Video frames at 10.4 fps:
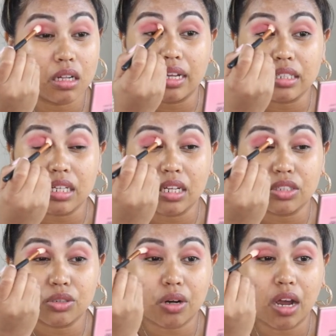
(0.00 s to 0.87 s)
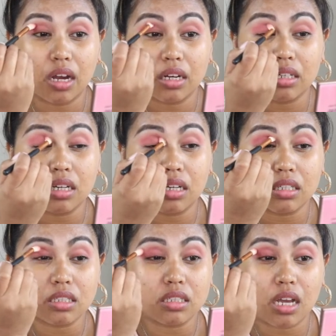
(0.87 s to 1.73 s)
And then drag
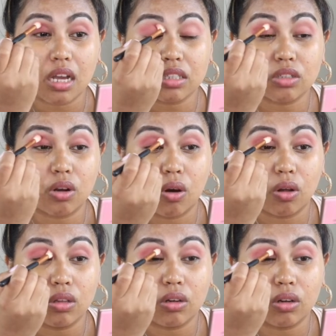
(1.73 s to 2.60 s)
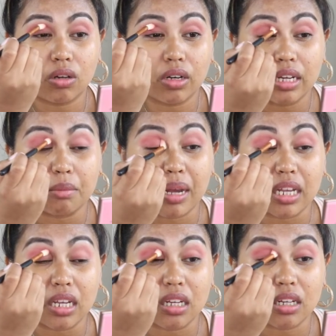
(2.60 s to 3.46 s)
that color in
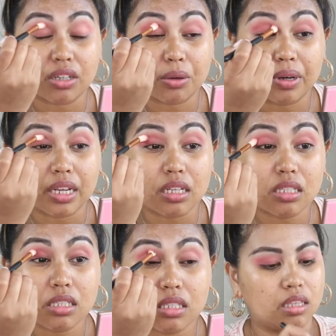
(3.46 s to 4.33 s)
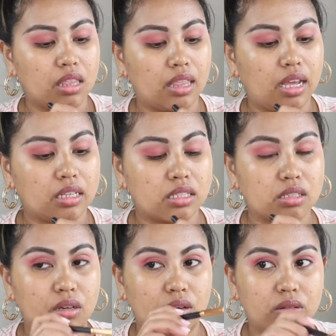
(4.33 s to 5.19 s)
my inner crease, like
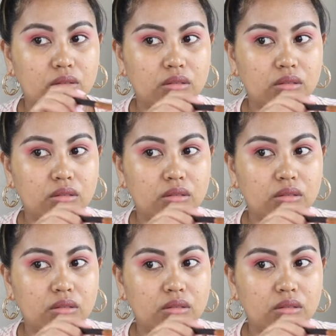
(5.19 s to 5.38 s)
so.